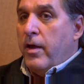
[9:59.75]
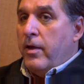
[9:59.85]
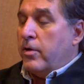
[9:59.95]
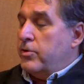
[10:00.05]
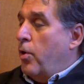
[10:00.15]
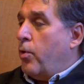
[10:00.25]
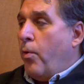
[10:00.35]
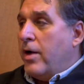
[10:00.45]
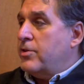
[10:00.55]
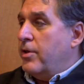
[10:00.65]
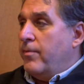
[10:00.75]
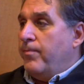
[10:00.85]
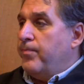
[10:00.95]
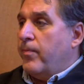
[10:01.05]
There's no question.